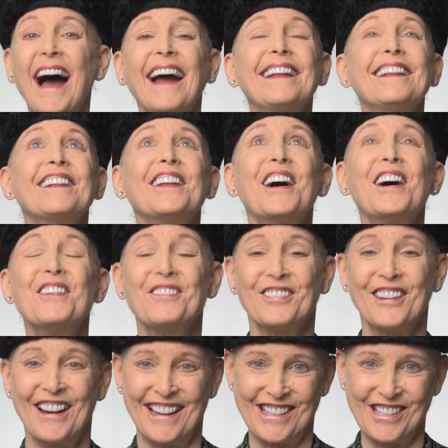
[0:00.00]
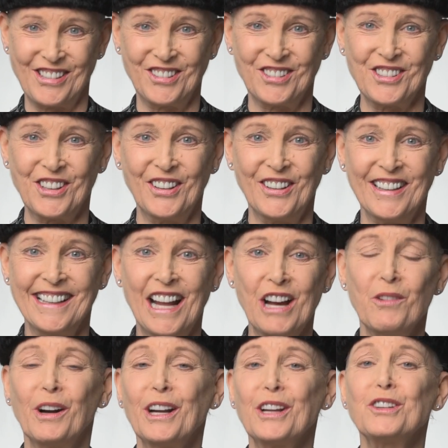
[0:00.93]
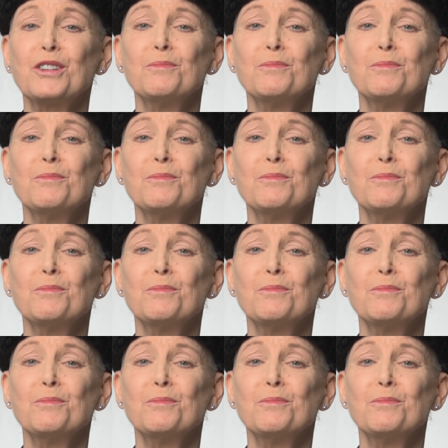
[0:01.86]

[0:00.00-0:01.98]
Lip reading: I love Rochester, and I wanted